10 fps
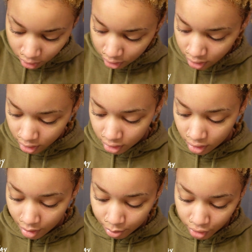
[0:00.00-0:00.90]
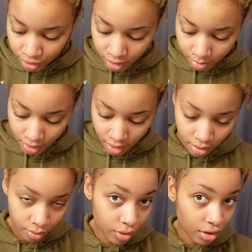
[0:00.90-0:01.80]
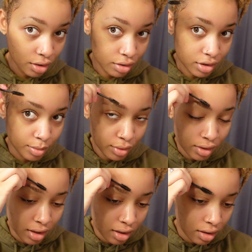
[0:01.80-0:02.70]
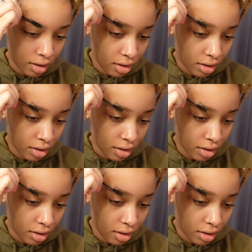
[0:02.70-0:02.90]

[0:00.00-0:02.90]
and then I brush them down with a little spoolie,